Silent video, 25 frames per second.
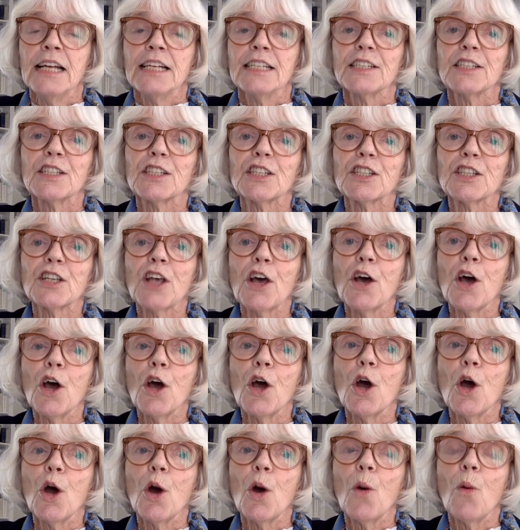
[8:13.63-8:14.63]

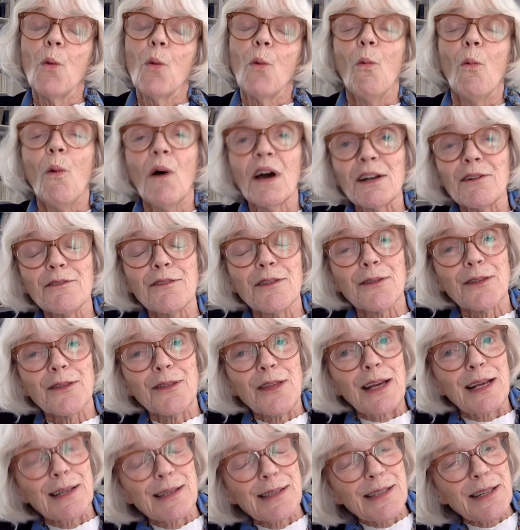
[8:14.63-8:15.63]
So one of the
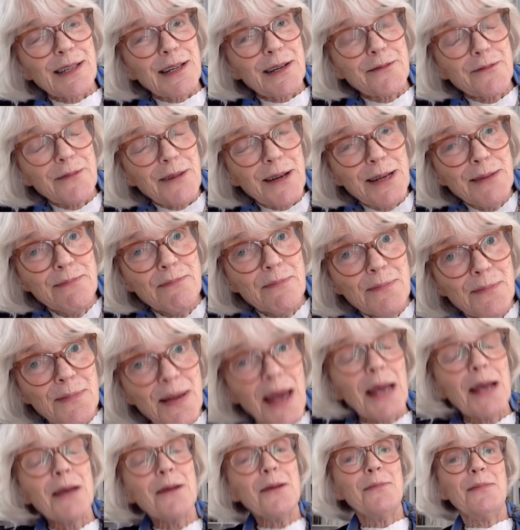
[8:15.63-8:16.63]
things that we
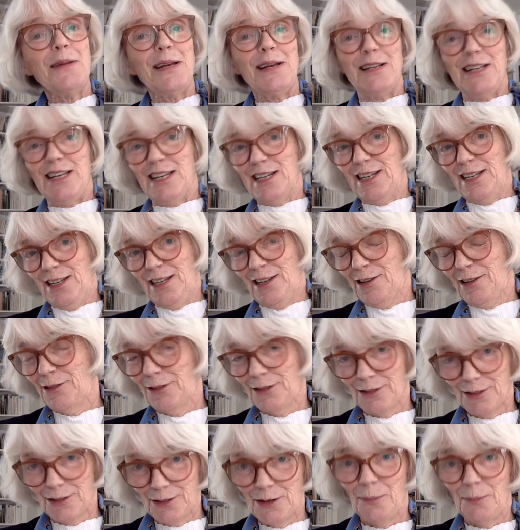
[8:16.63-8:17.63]
maybe didn't
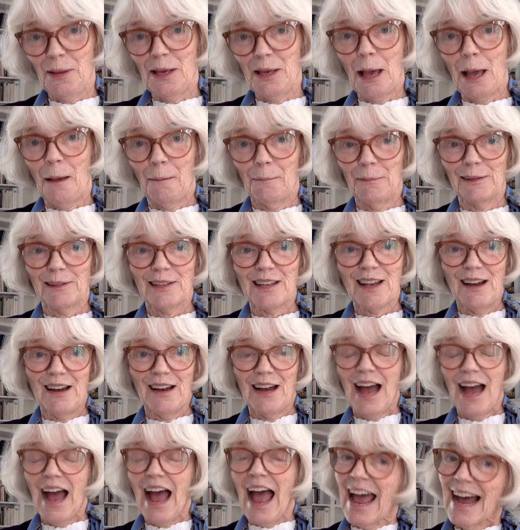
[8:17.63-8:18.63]
used to be able
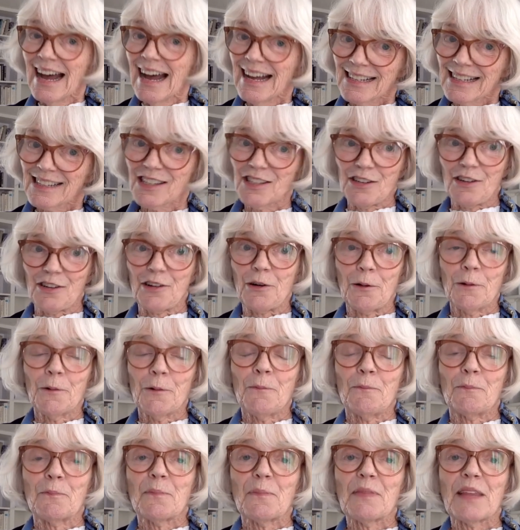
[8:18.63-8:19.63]
to
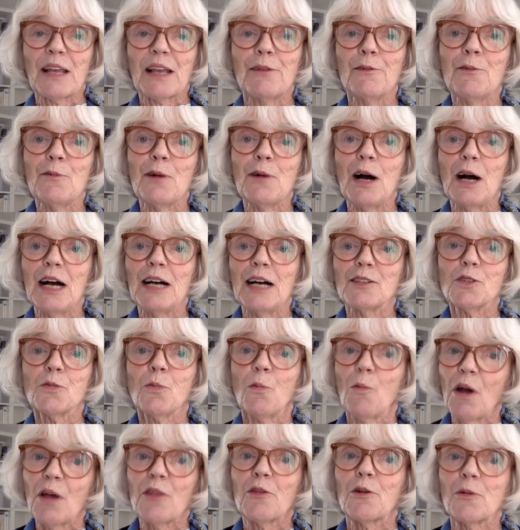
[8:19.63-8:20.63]
answer was
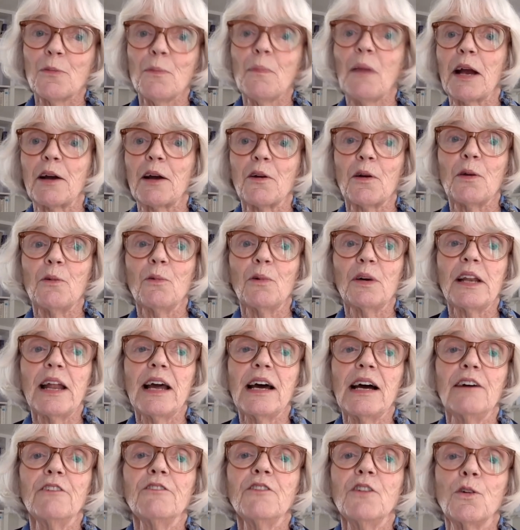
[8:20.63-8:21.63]
whether Mary would
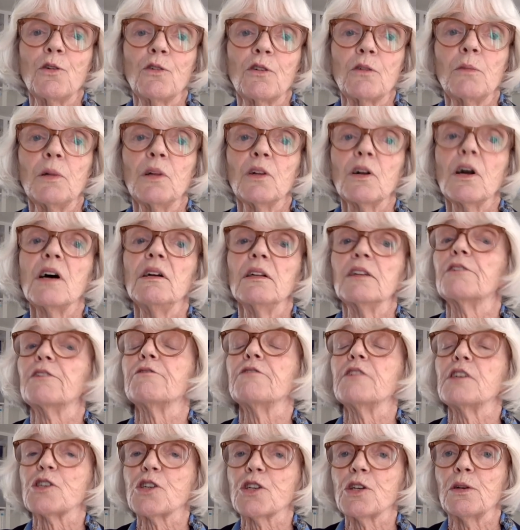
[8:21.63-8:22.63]
have normal color
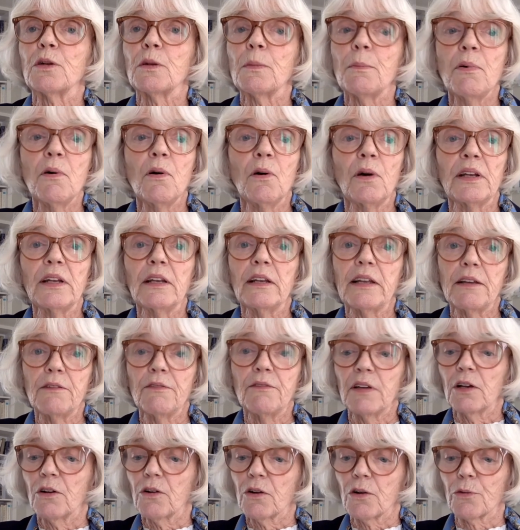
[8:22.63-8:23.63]
vision upon
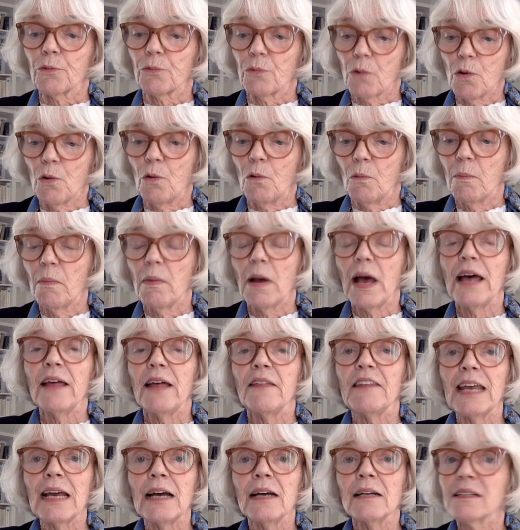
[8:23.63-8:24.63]
leaving her room.
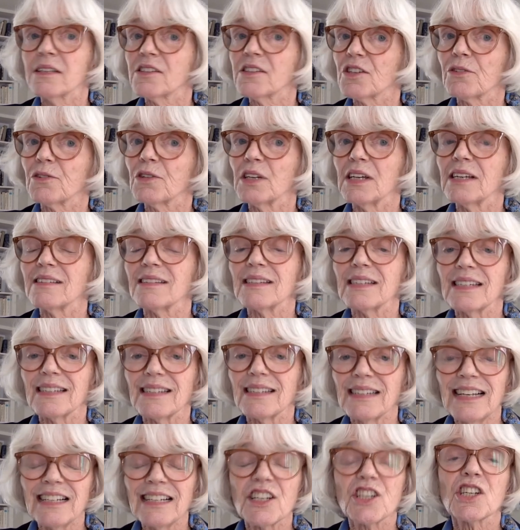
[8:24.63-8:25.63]
And the answer is
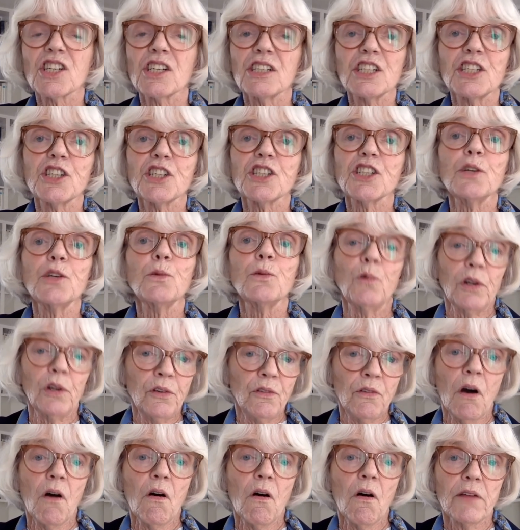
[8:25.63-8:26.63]
essentially she
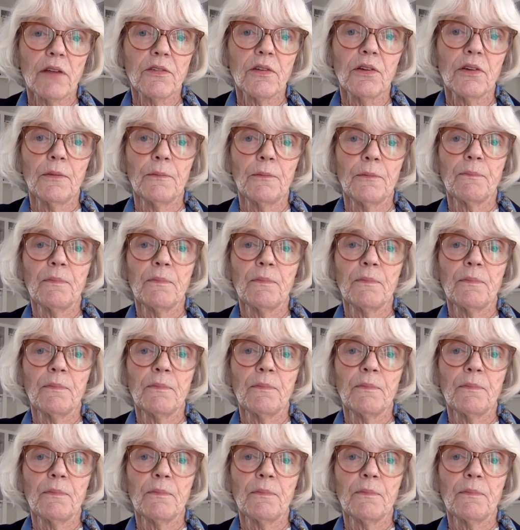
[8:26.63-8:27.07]
would not.